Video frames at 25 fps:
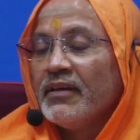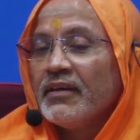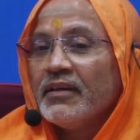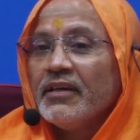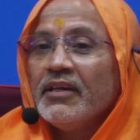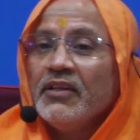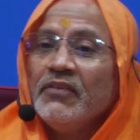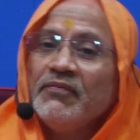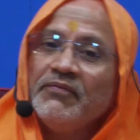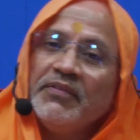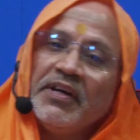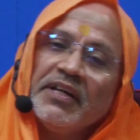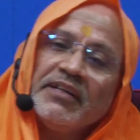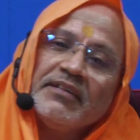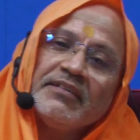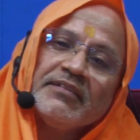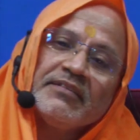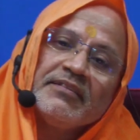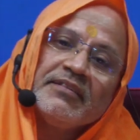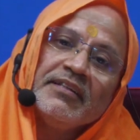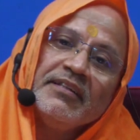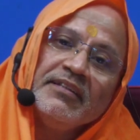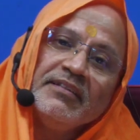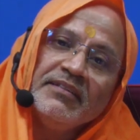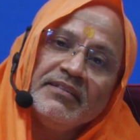In fact,
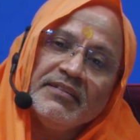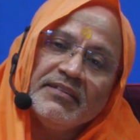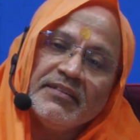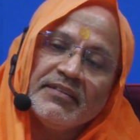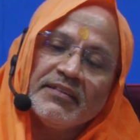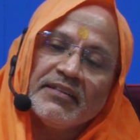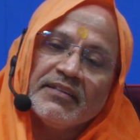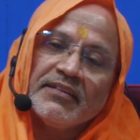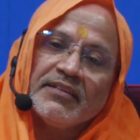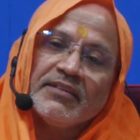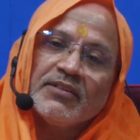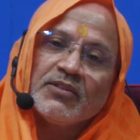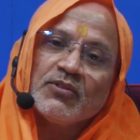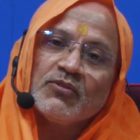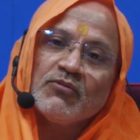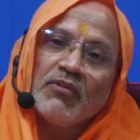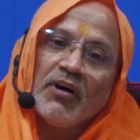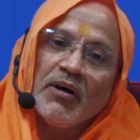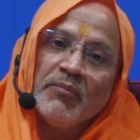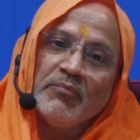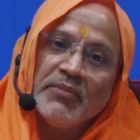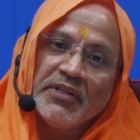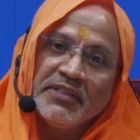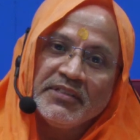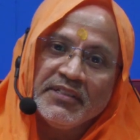since
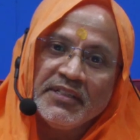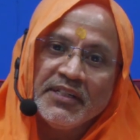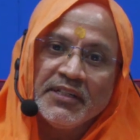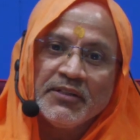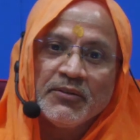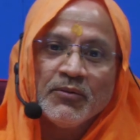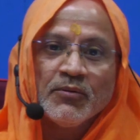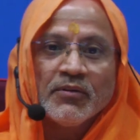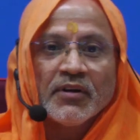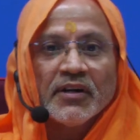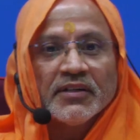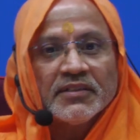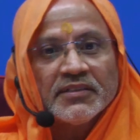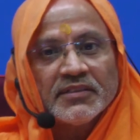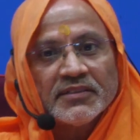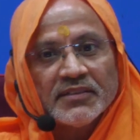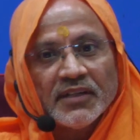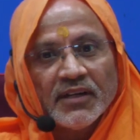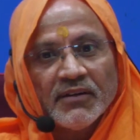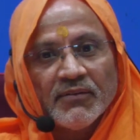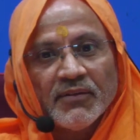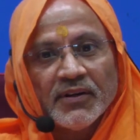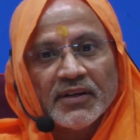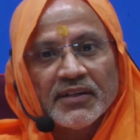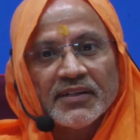Swamiji took
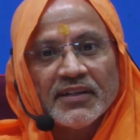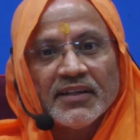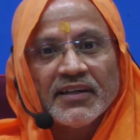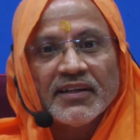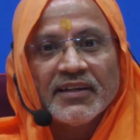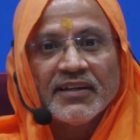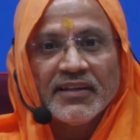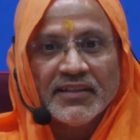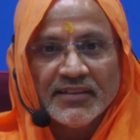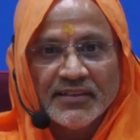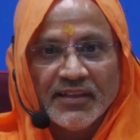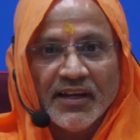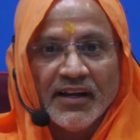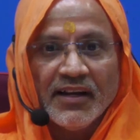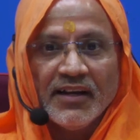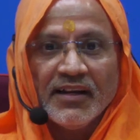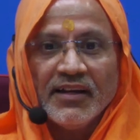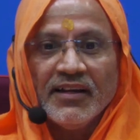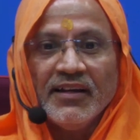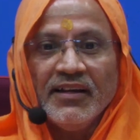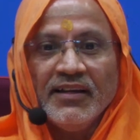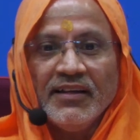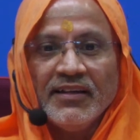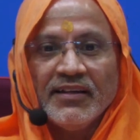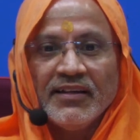Ashtavakra
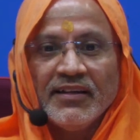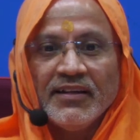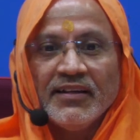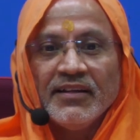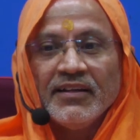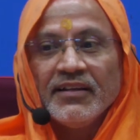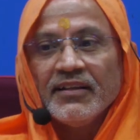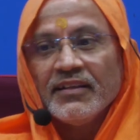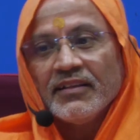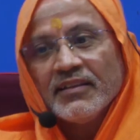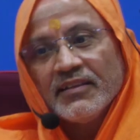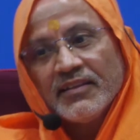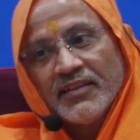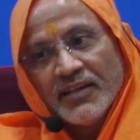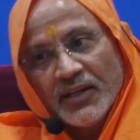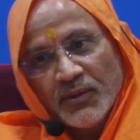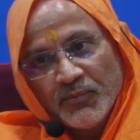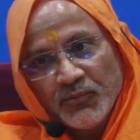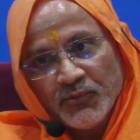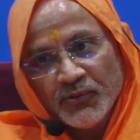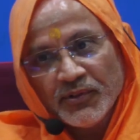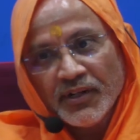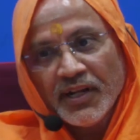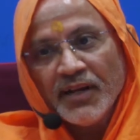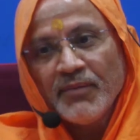Gita,
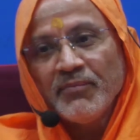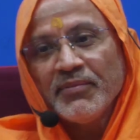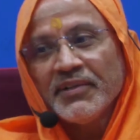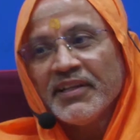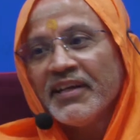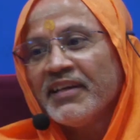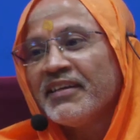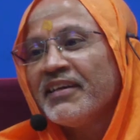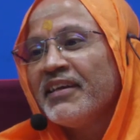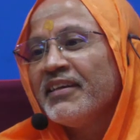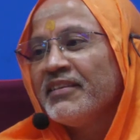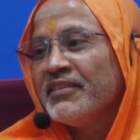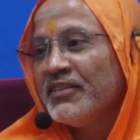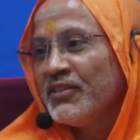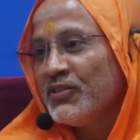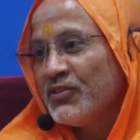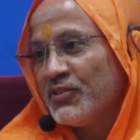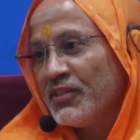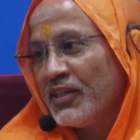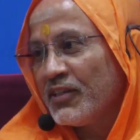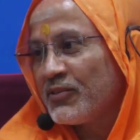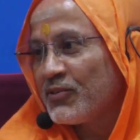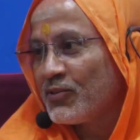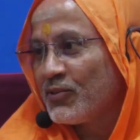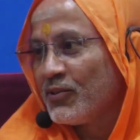therefore I am taking this
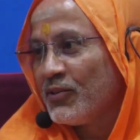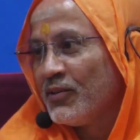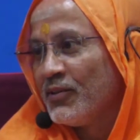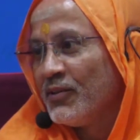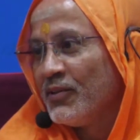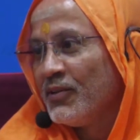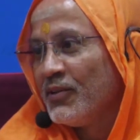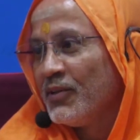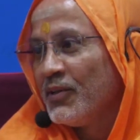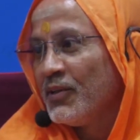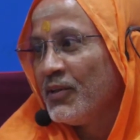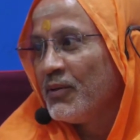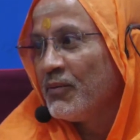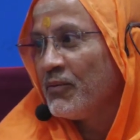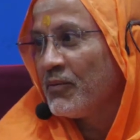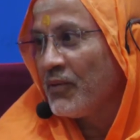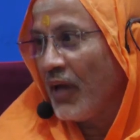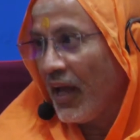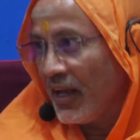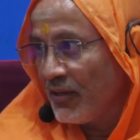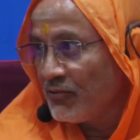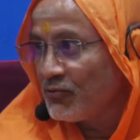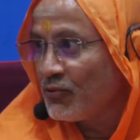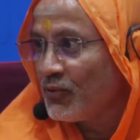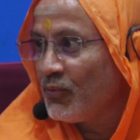text.
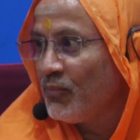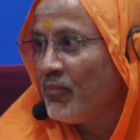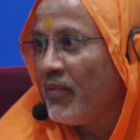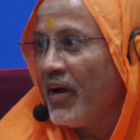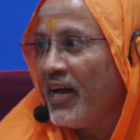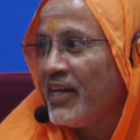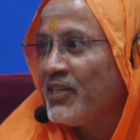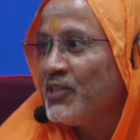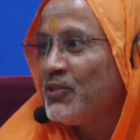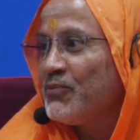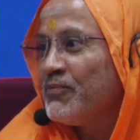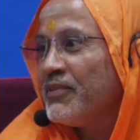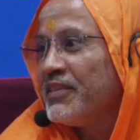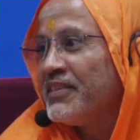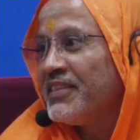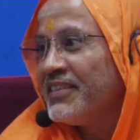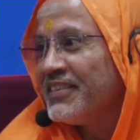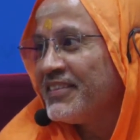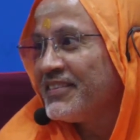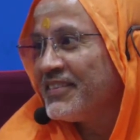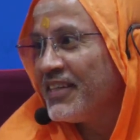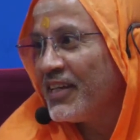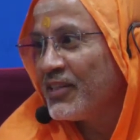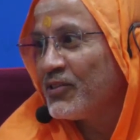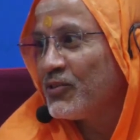I should match with this
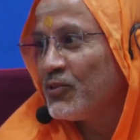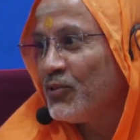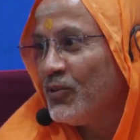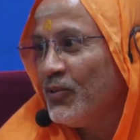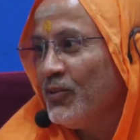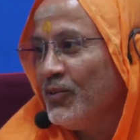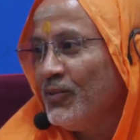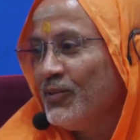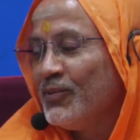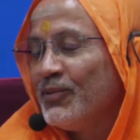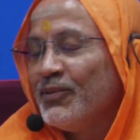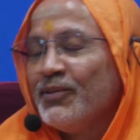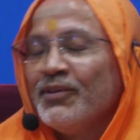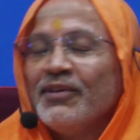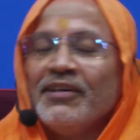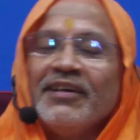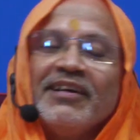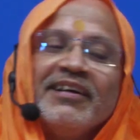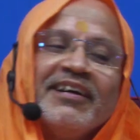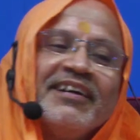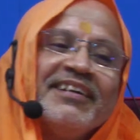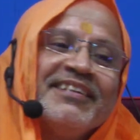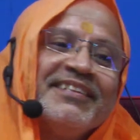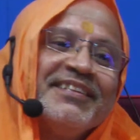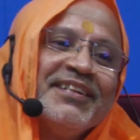text, no?
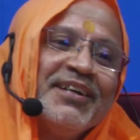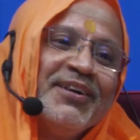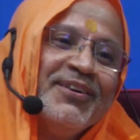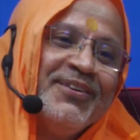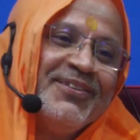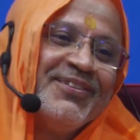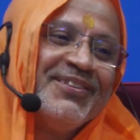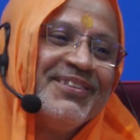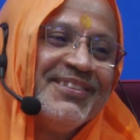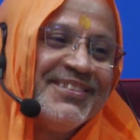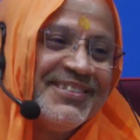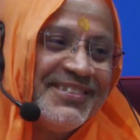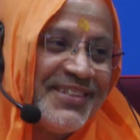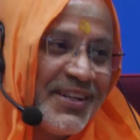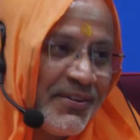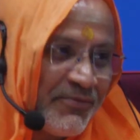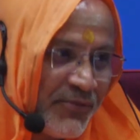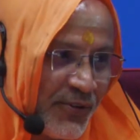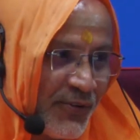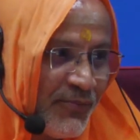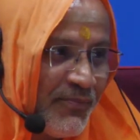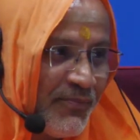And therefore